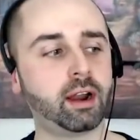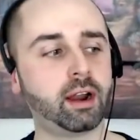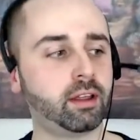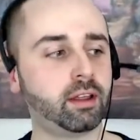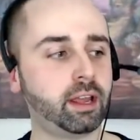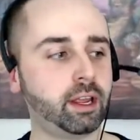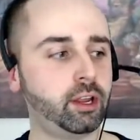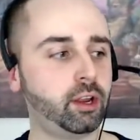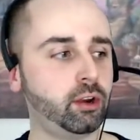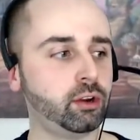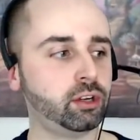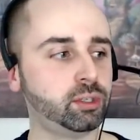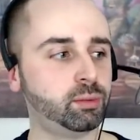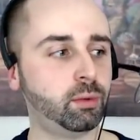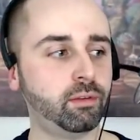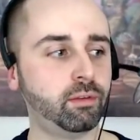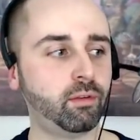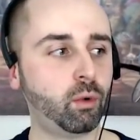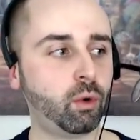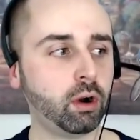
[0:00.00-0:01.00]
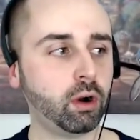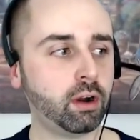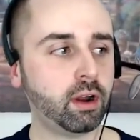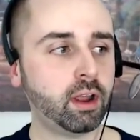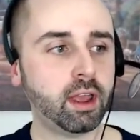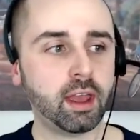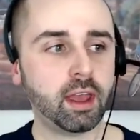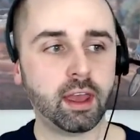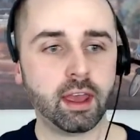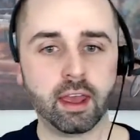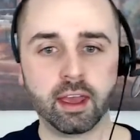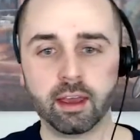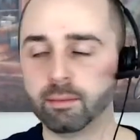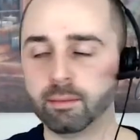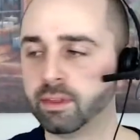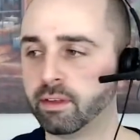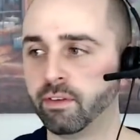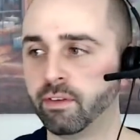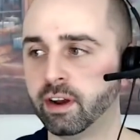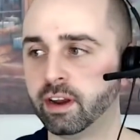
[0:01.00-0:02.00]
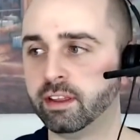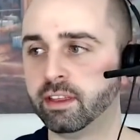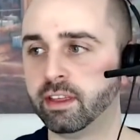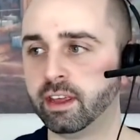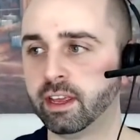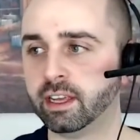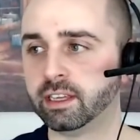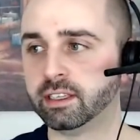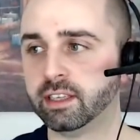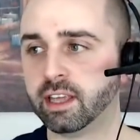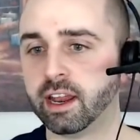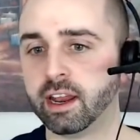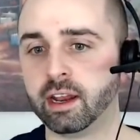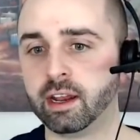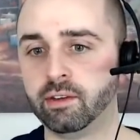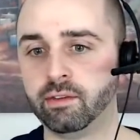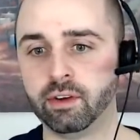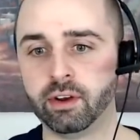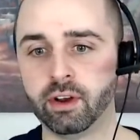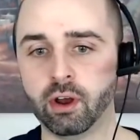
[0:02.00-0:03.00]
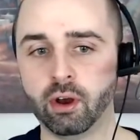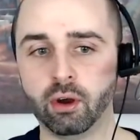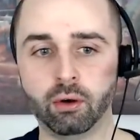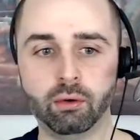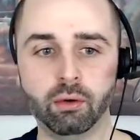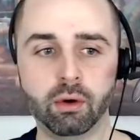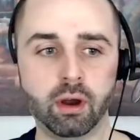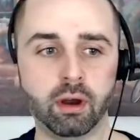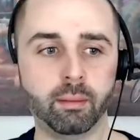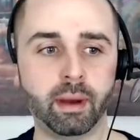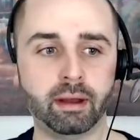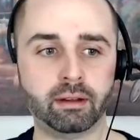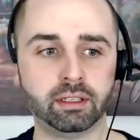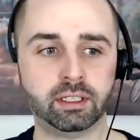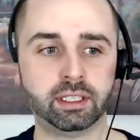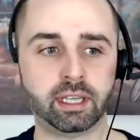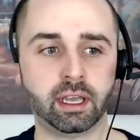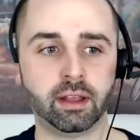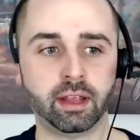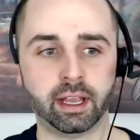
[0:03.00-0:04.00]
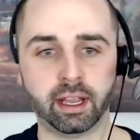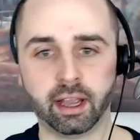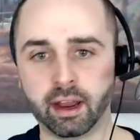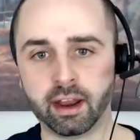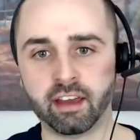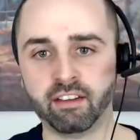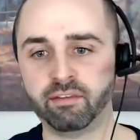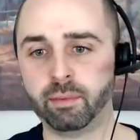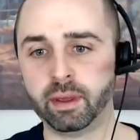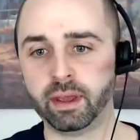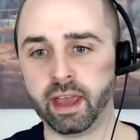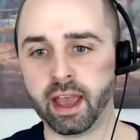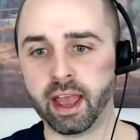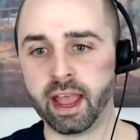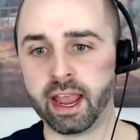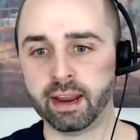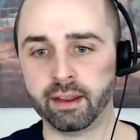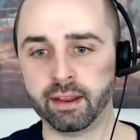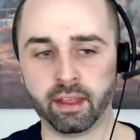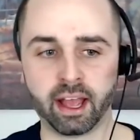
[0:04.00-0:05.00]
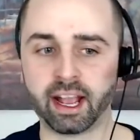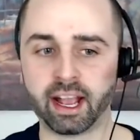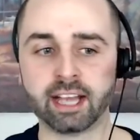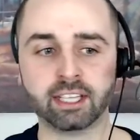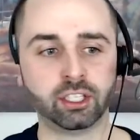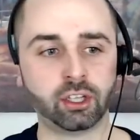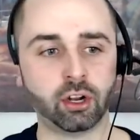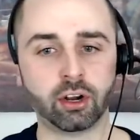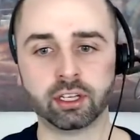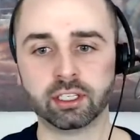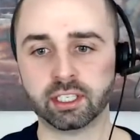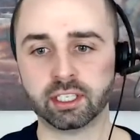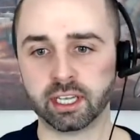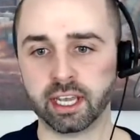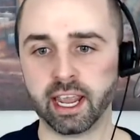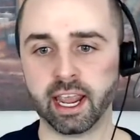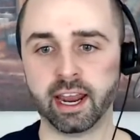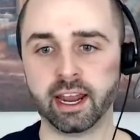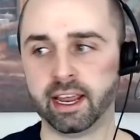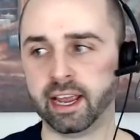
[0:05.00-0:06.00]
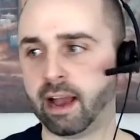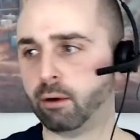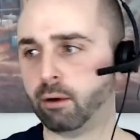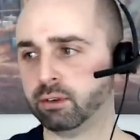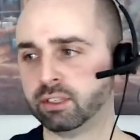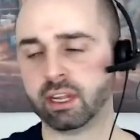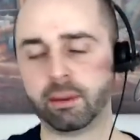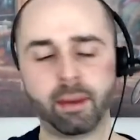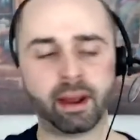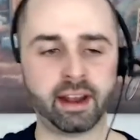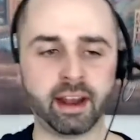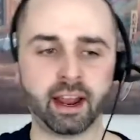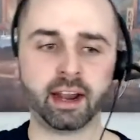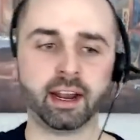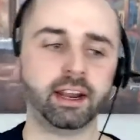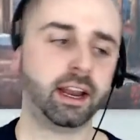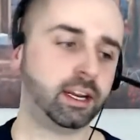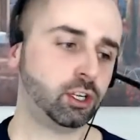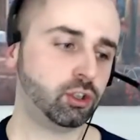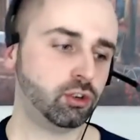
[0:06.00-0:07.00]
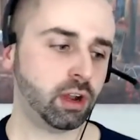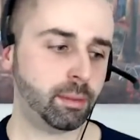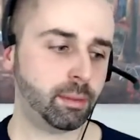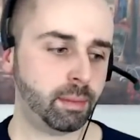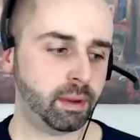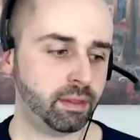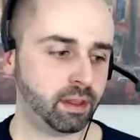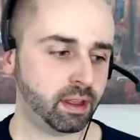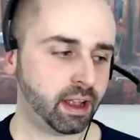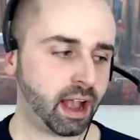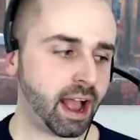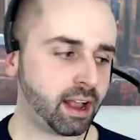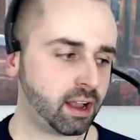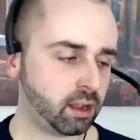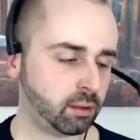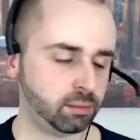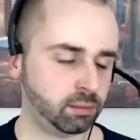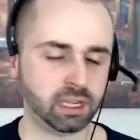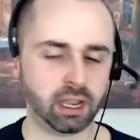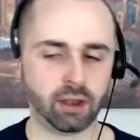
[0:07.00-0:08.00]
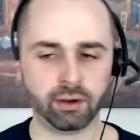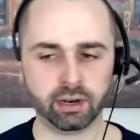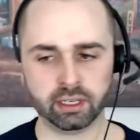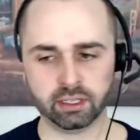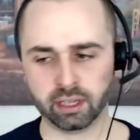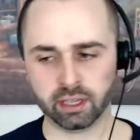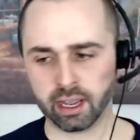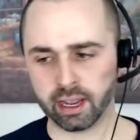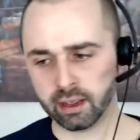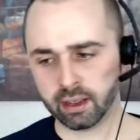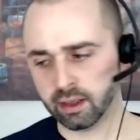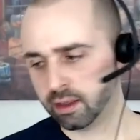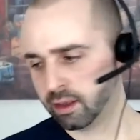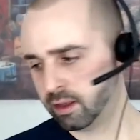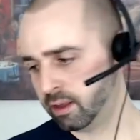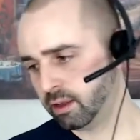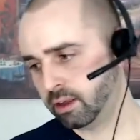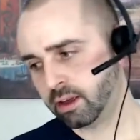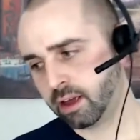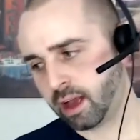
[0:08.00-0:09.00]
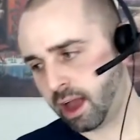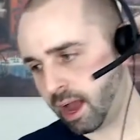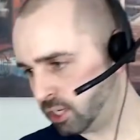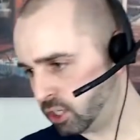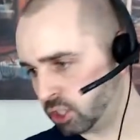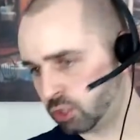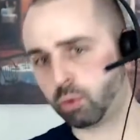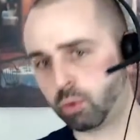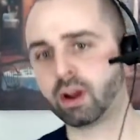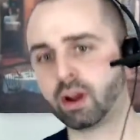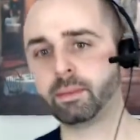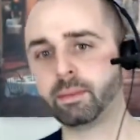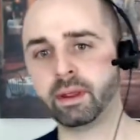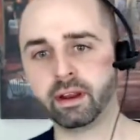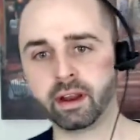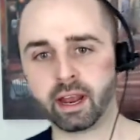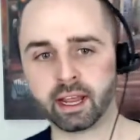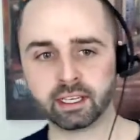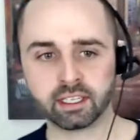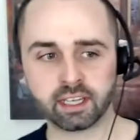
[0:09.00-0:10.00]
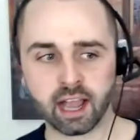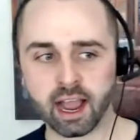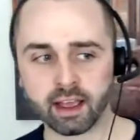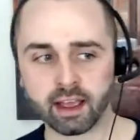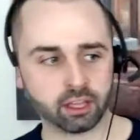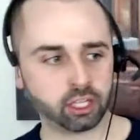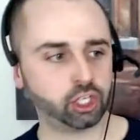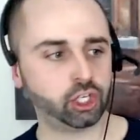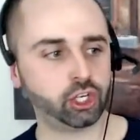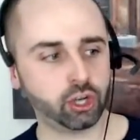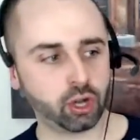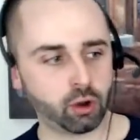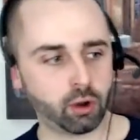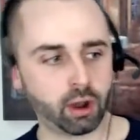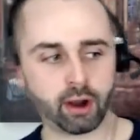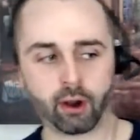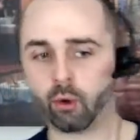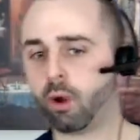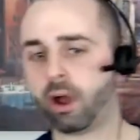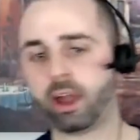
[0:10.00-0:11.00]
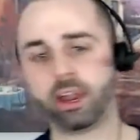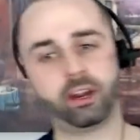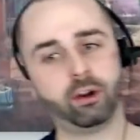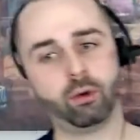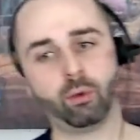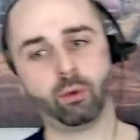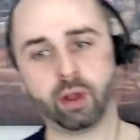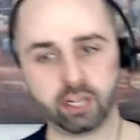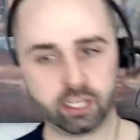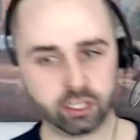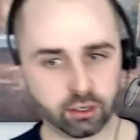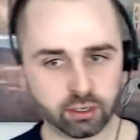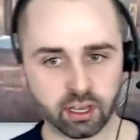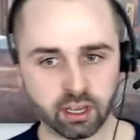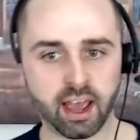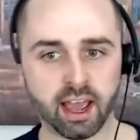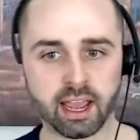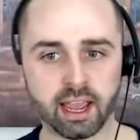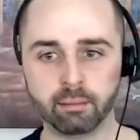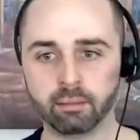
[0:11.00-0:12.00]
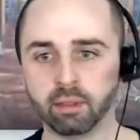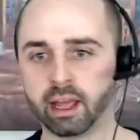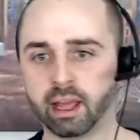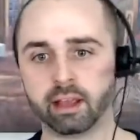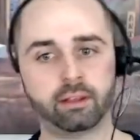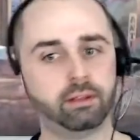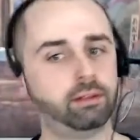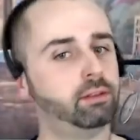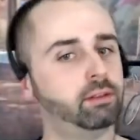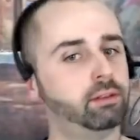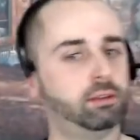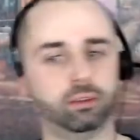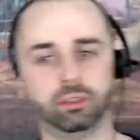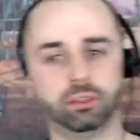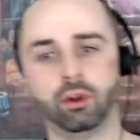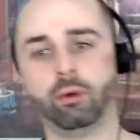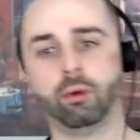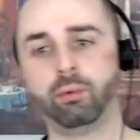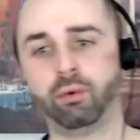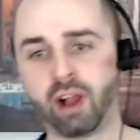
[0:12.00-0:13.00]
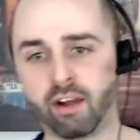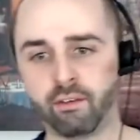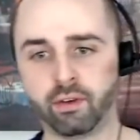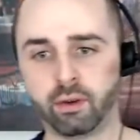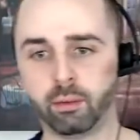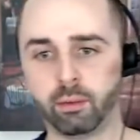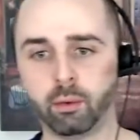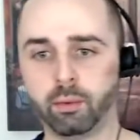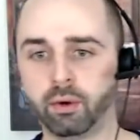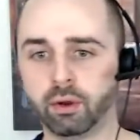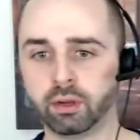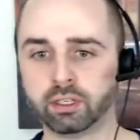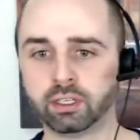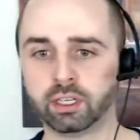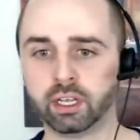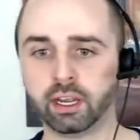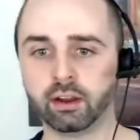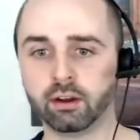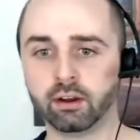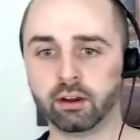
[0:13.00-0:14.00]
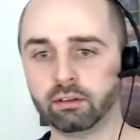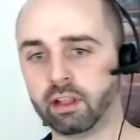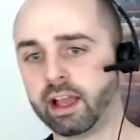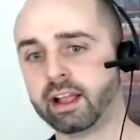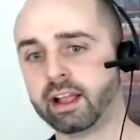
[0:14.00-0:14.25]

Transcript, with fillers: of like yours before. But the funny thing is they didn't even know about selling on F B A. And like I started scanning. I was on my ninety day trip and the guy comes out and he's like, I just want to be a nice guy and let you know I don't want you to waste your time. Like there's no profitable books here. Like